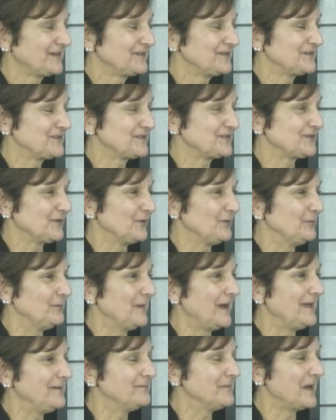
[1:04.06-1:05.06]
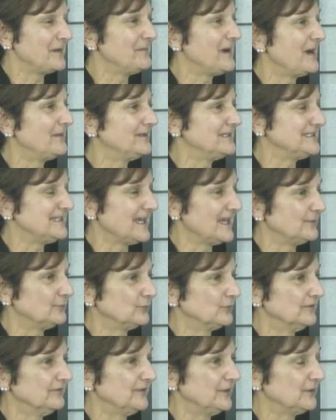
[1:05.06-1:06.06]
So my mom and dad
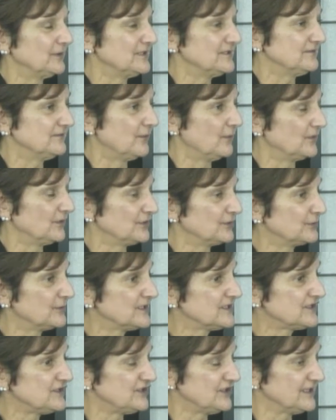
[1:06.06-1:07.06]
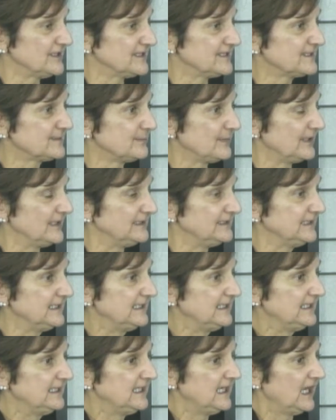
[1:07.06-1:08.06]
were very devoted Christians, but
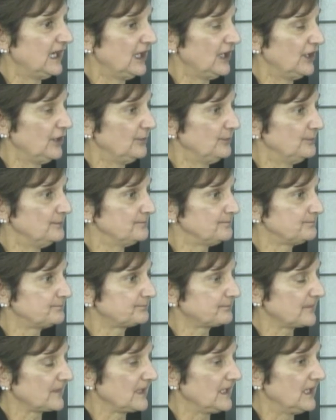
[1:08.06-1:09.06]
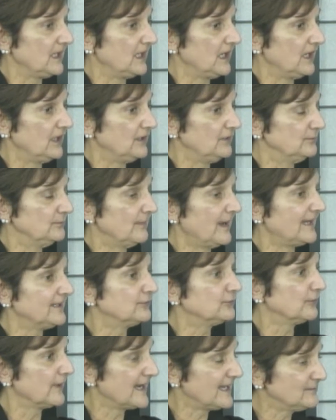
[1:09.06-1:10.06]
my
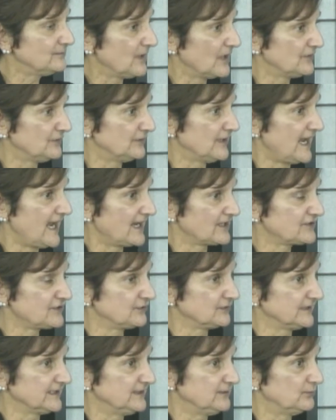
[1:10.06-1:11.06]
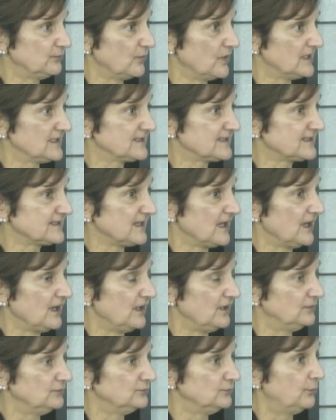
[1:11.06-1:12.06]
grandmother actually was
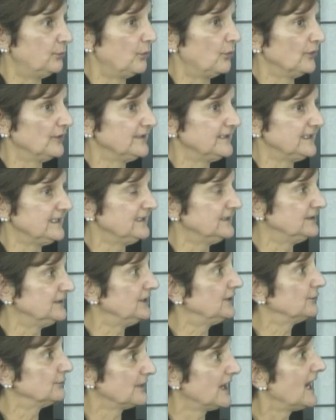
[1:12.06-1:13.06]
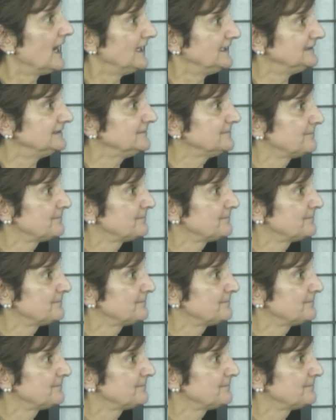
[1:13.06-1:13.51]
born in Iran